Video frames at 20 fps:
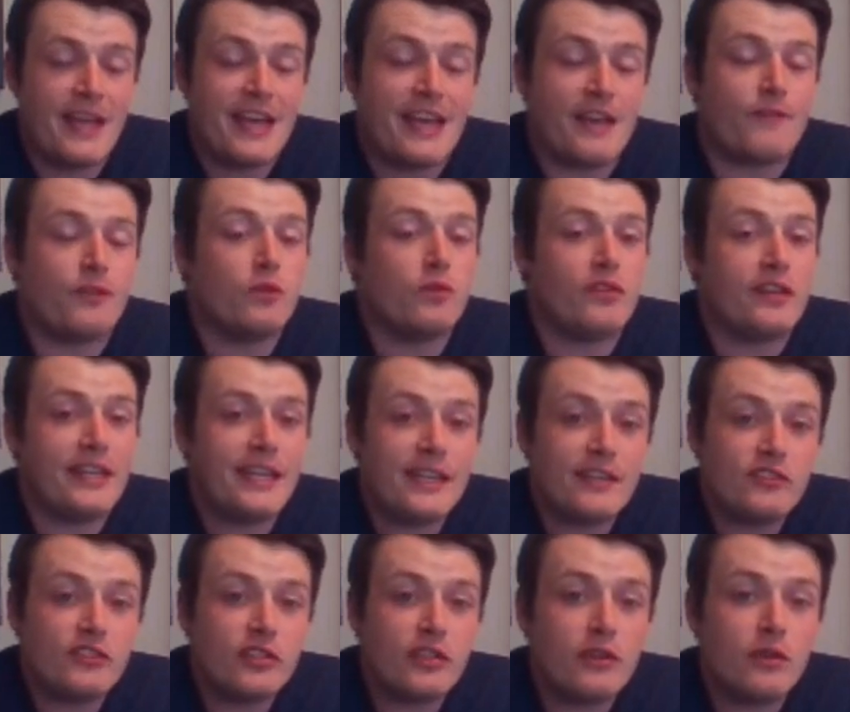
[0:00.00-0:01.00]
If you
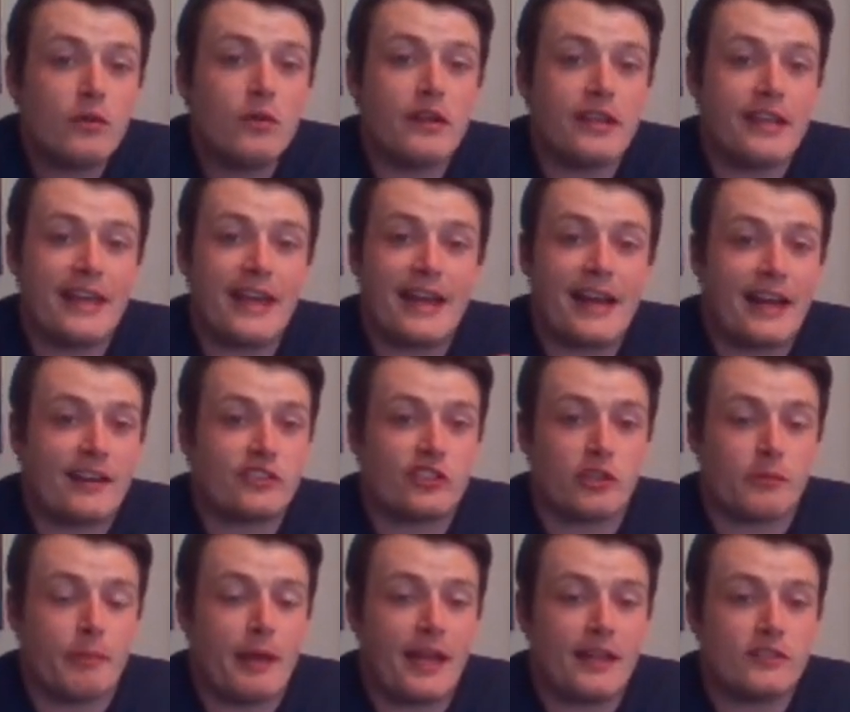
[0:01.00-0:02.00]
need to, get out
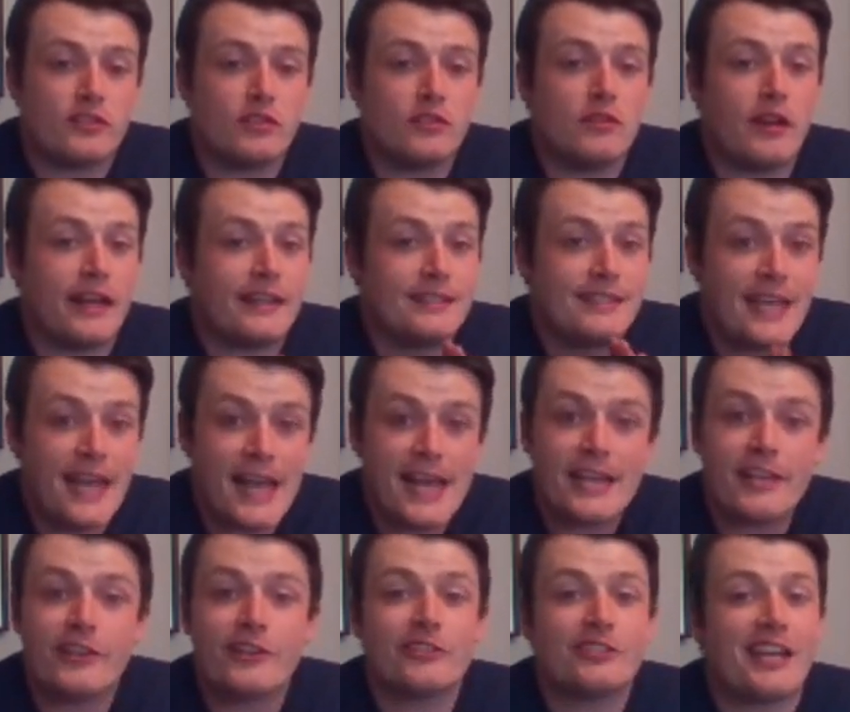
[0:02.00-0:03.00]
your pencil and
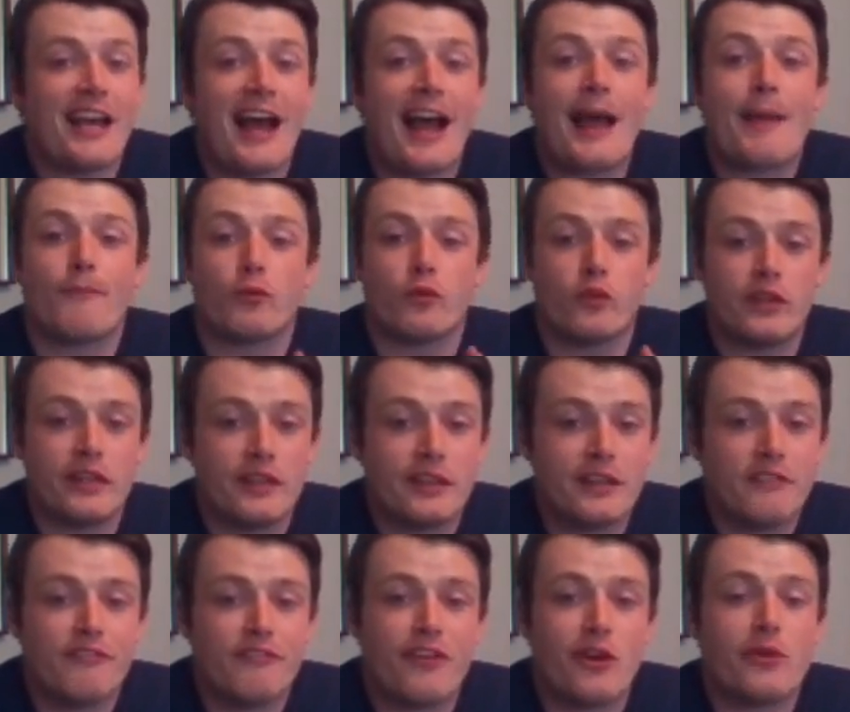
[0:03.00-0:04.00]
take your time,
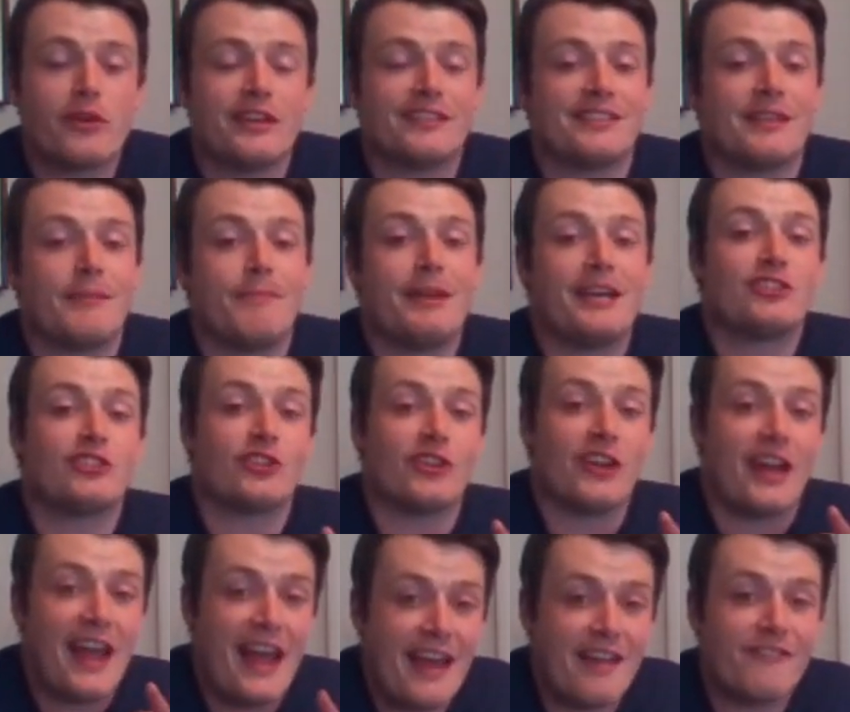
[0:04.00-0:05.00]
really focus and make
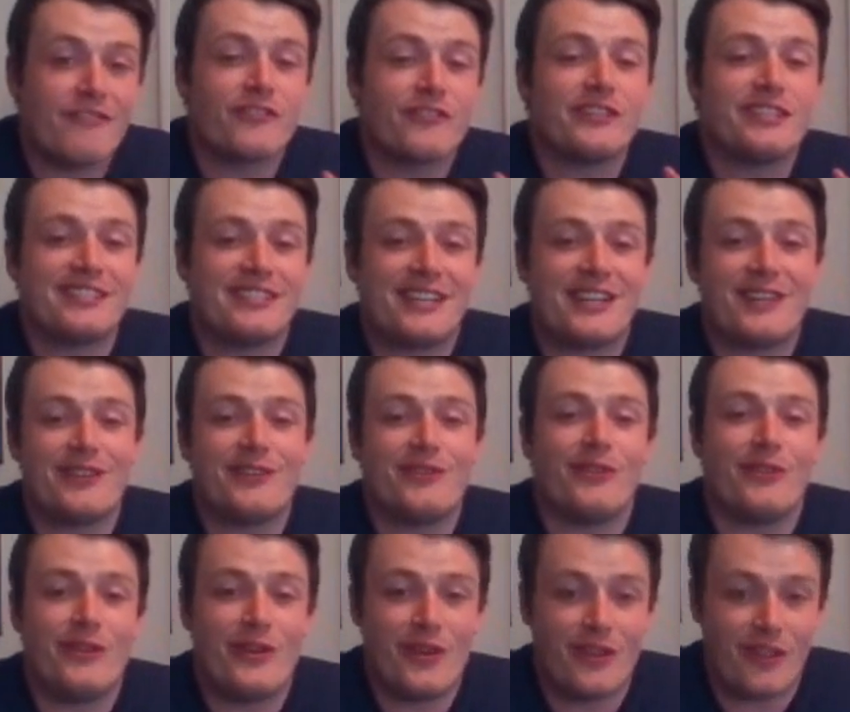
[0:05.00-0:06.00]
sure every
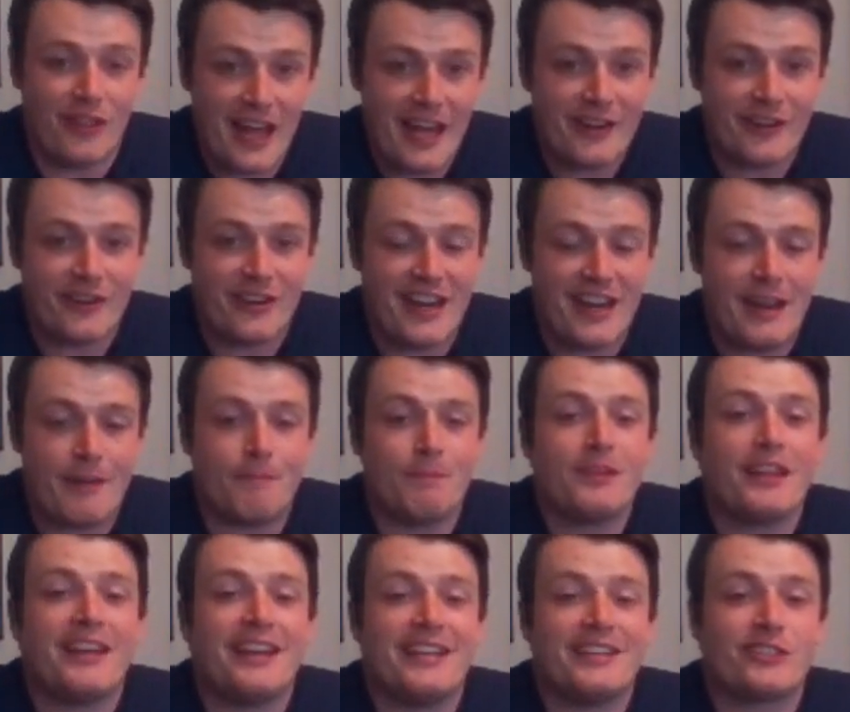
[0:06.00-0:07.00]
single letter name
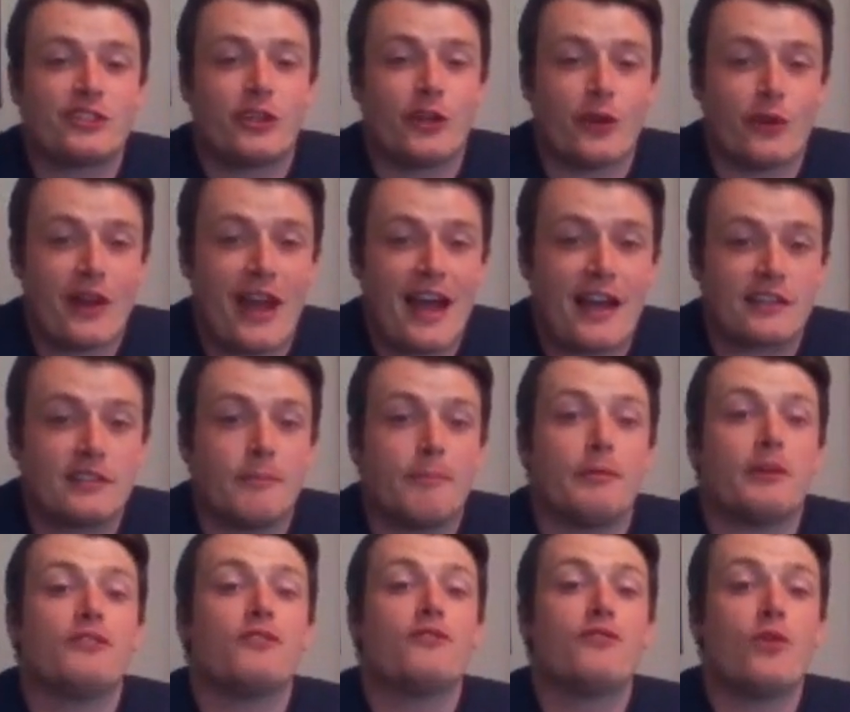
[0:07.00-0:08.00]
is correct
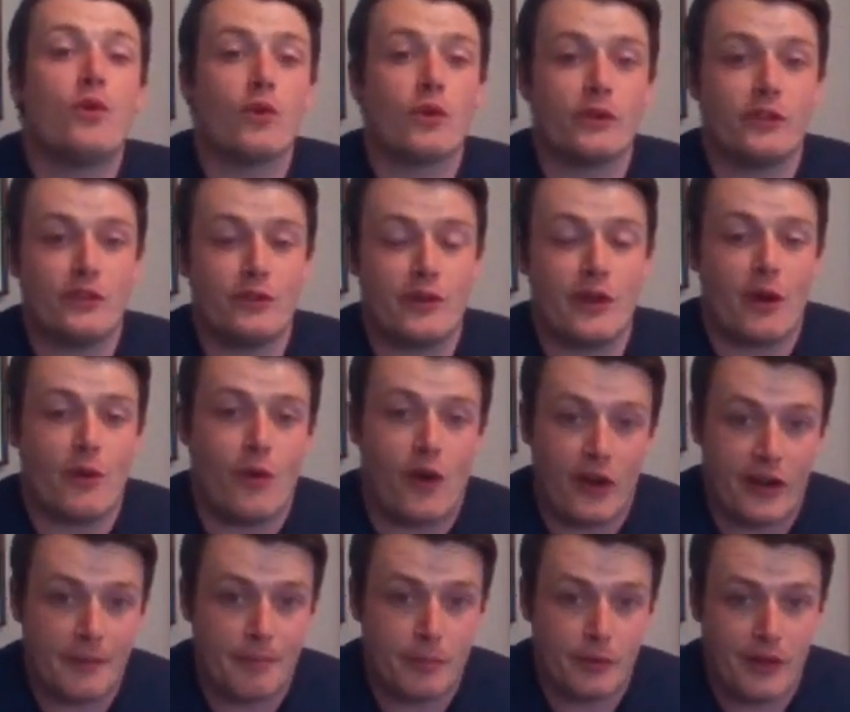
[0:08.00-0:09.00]
before you go
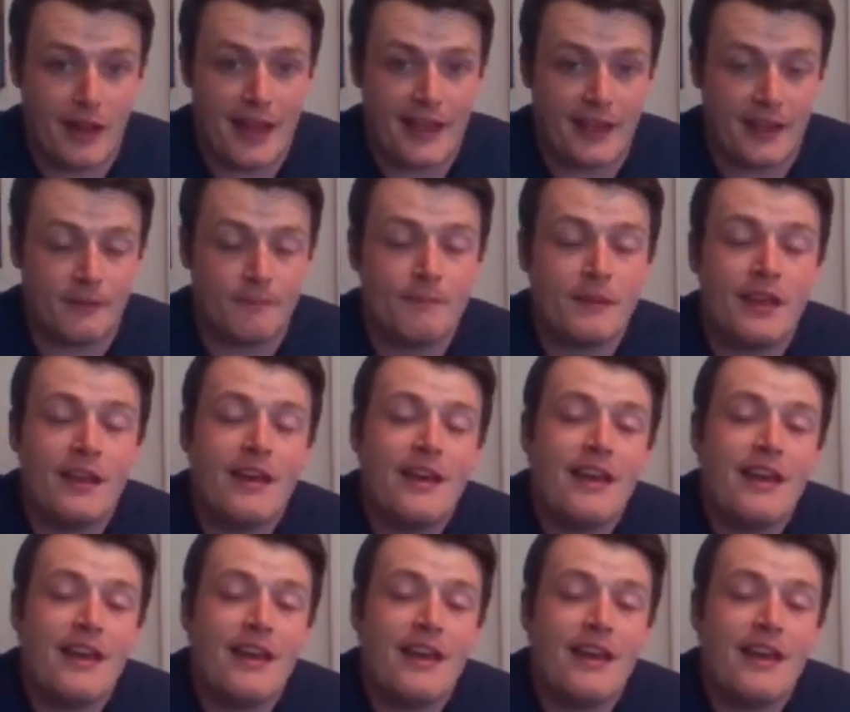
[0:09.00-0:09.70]
on and play it.